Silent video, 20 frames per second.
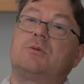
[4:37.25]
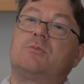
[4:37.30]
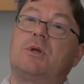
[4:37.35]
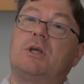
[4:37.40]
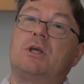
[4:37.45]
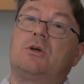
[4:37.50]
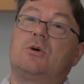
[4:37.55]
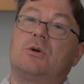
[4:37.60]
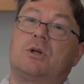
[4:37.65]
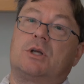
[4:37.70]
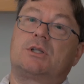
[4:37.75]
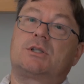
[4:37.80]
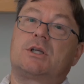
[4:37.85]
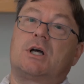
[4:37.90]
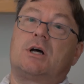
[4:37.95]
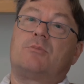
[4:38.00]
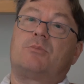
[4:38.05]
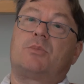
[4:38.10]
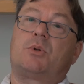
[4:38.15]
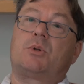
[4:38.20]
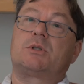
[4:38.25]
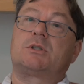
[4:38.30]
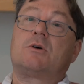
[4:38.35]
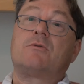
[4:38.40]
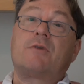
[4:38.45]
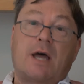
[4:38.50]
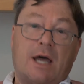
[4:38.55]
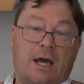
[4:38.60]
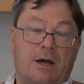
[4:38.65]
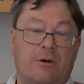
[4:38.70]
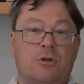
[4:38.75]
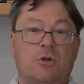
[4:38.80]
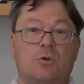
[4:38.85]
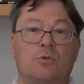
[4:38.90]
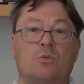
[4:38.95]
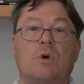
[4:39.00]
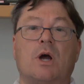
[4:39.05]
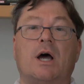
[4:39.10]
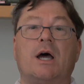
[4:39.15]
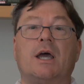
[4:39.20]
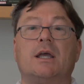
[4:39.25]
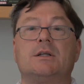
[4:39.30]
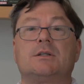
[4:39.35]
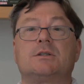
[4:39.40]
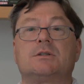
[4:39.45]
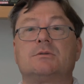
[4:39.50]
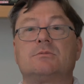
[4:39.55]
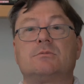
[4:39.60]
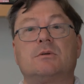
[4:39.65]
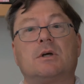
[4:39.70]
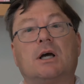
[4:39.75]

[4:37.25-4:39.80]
to be good examples of how you write,